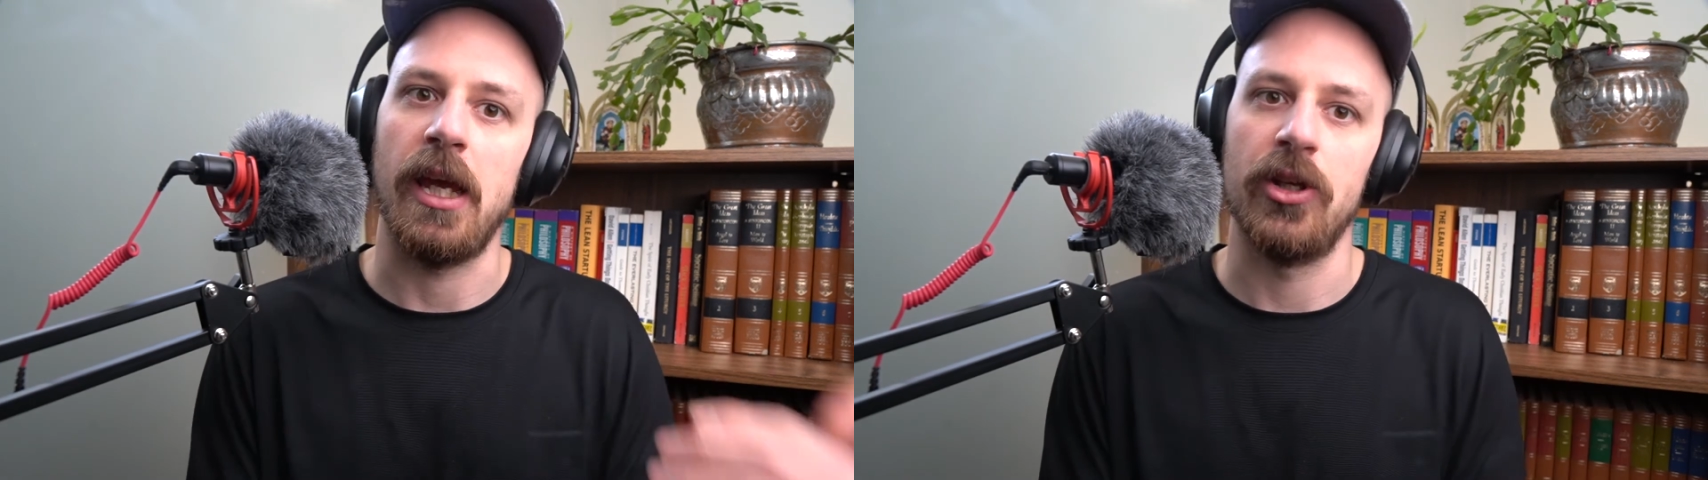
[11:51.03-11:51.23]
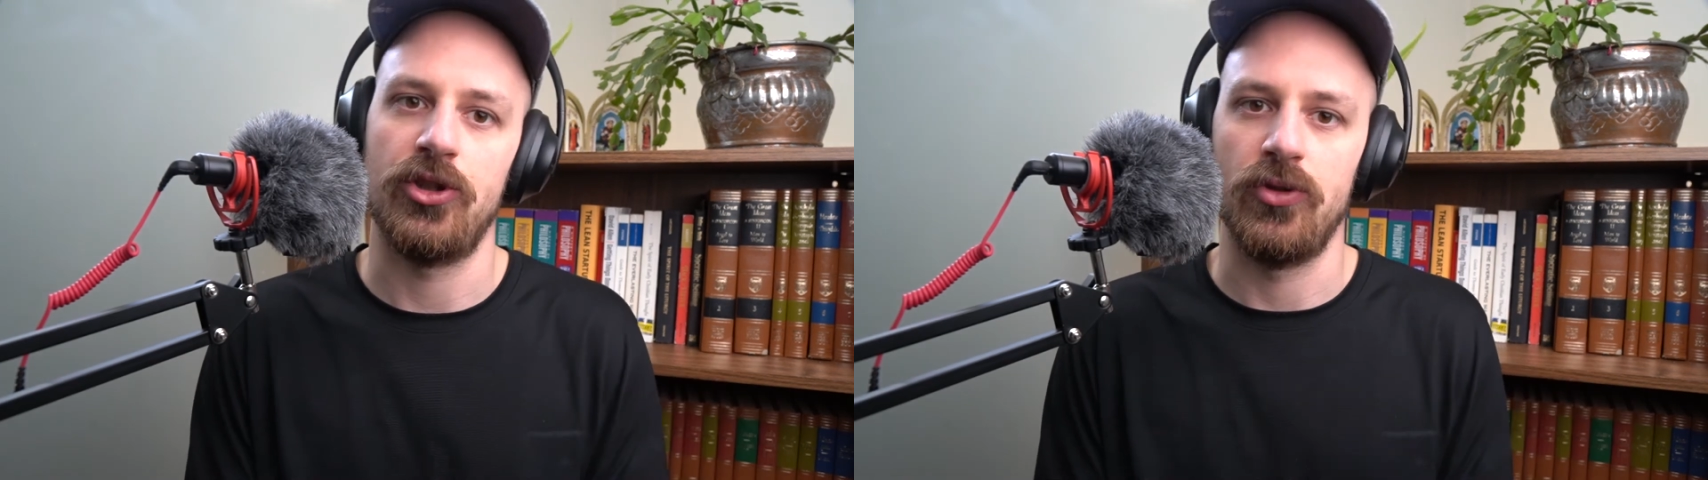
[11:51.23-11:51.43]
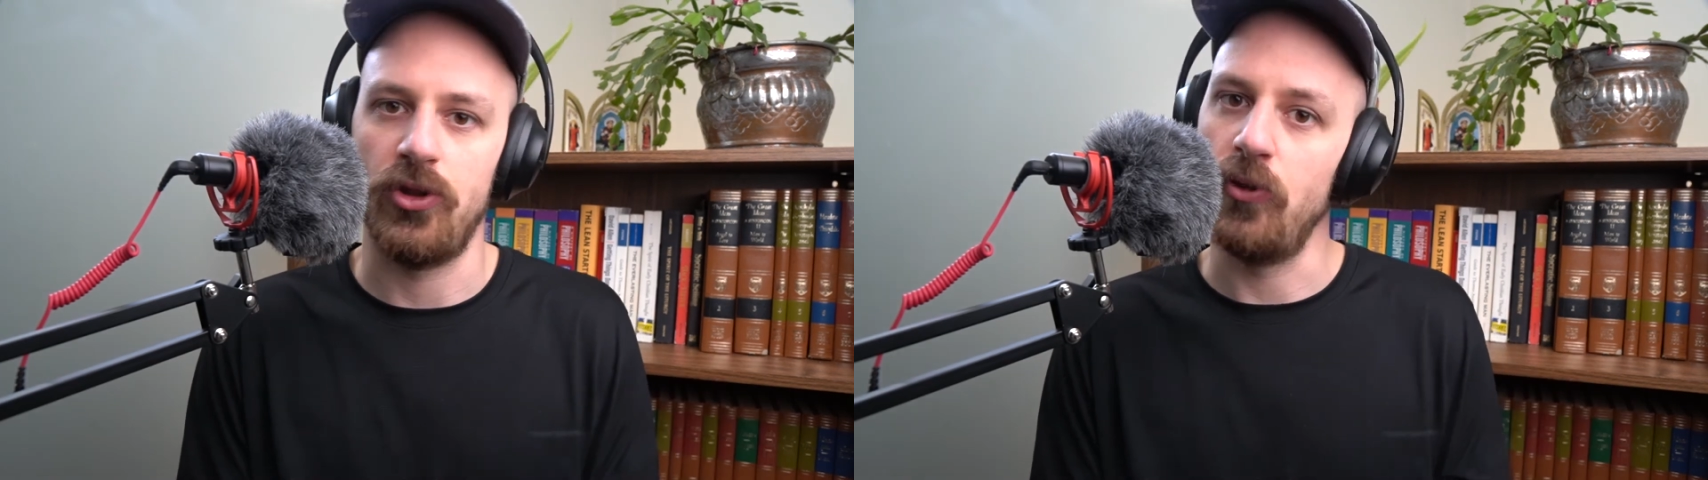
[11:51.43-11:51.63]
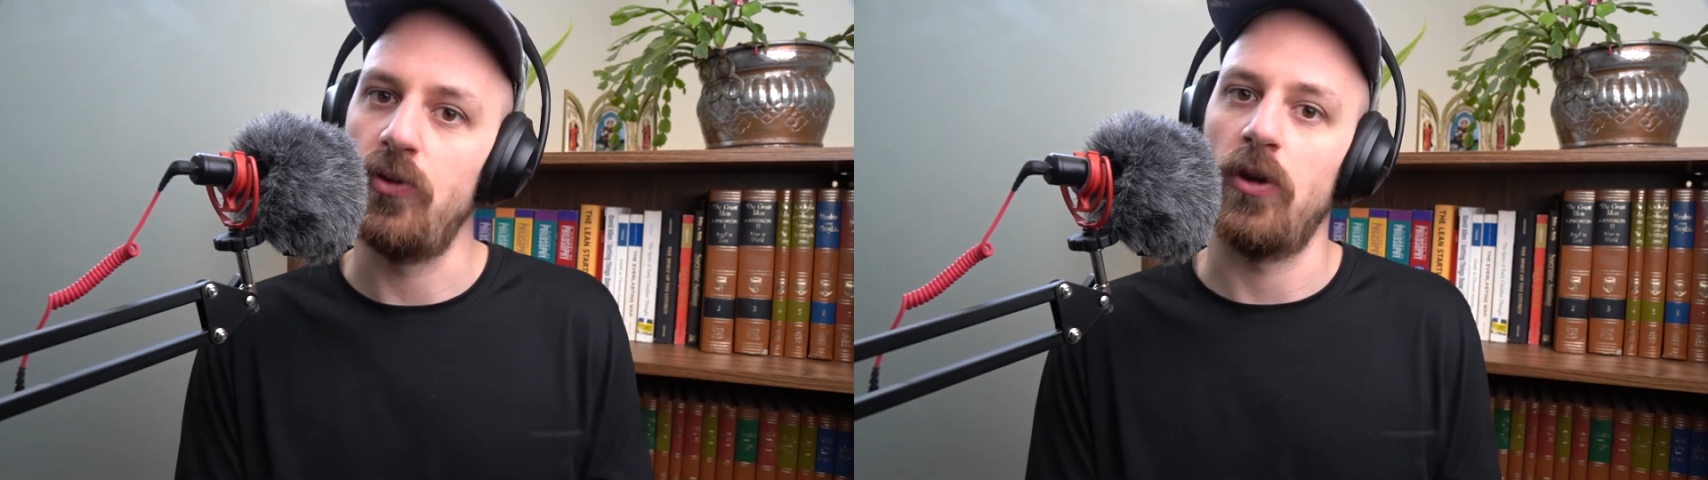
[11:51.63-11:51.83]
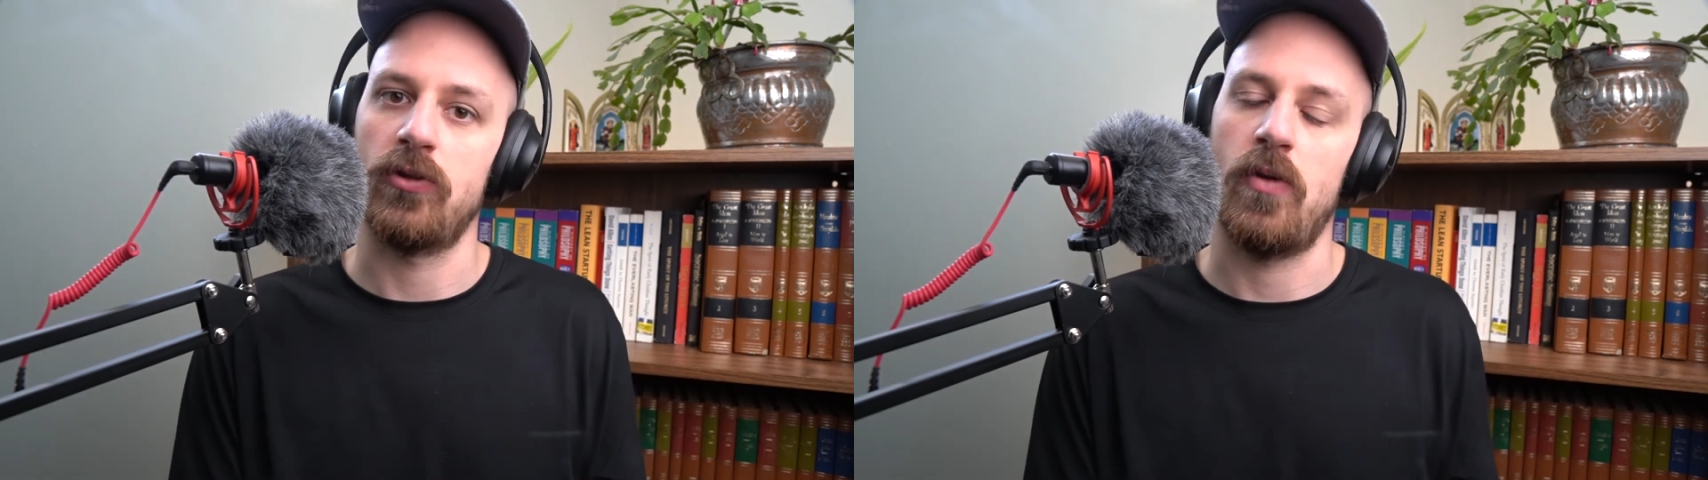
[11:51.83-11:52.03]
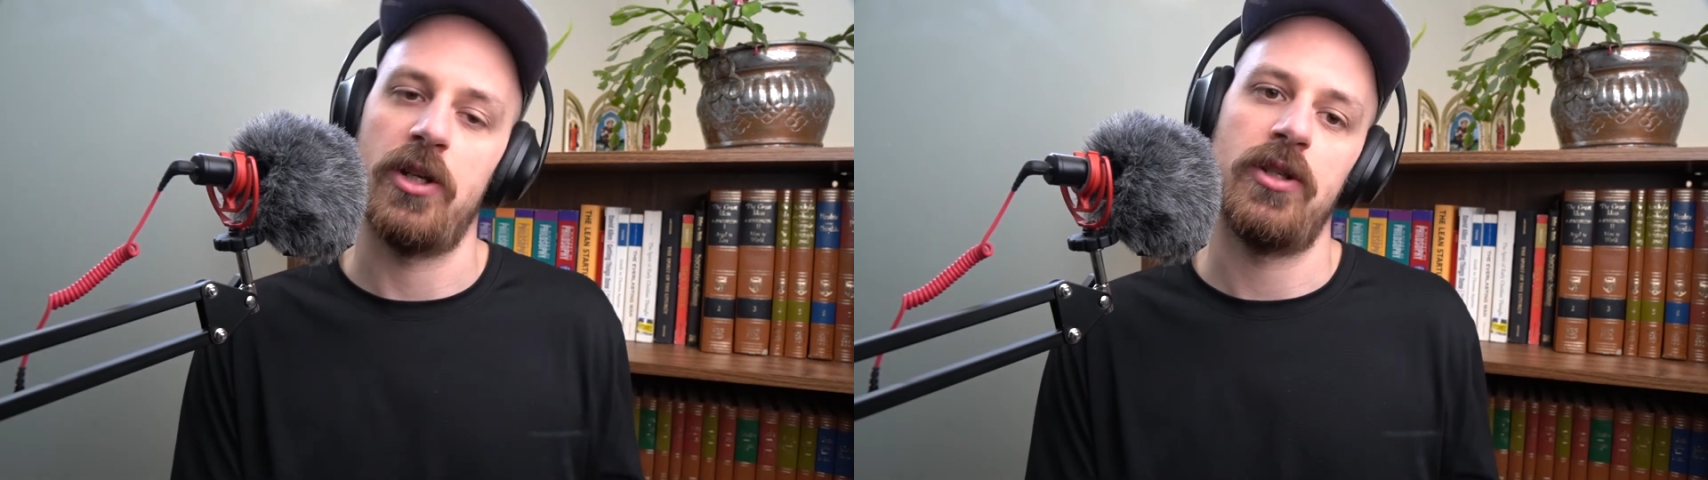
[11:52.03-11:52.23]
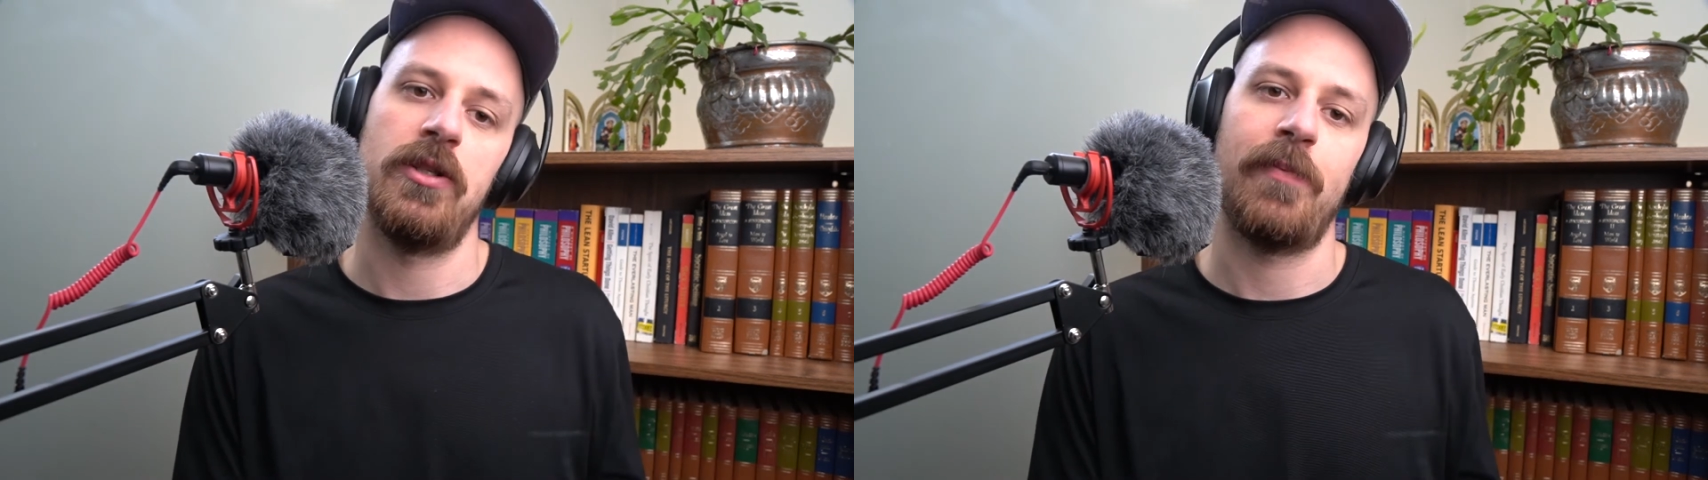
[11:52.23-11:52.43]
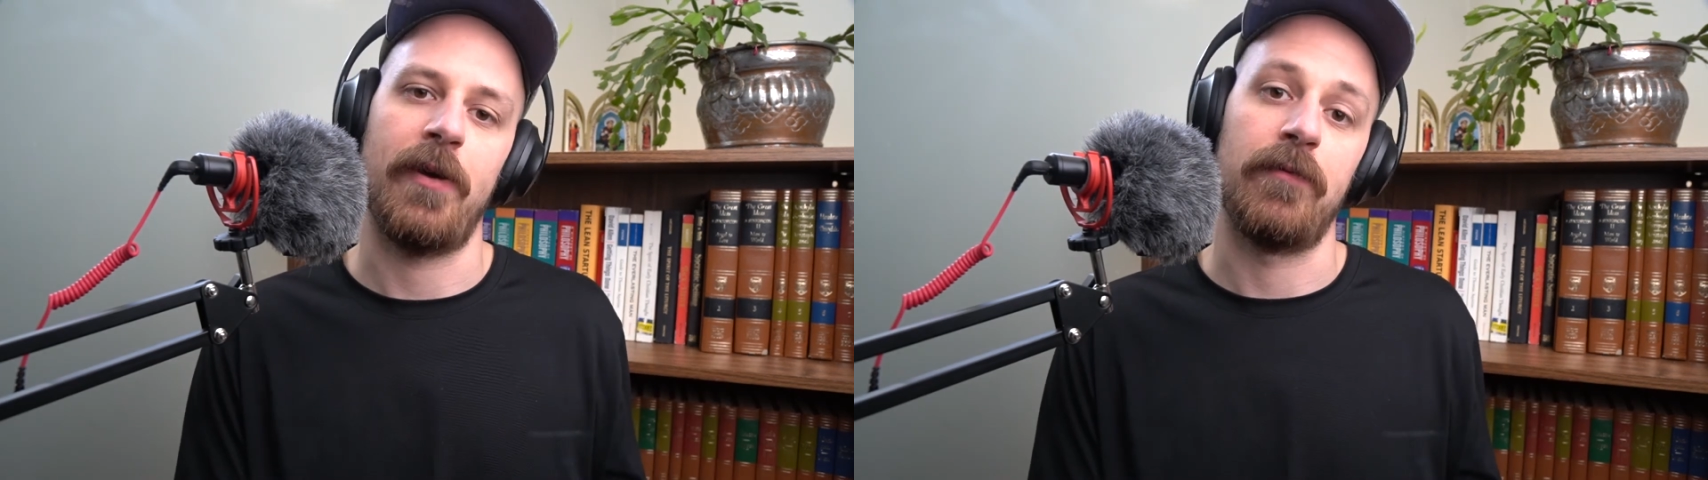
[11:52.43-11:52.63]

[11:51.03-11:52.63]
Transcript: answer to those questions by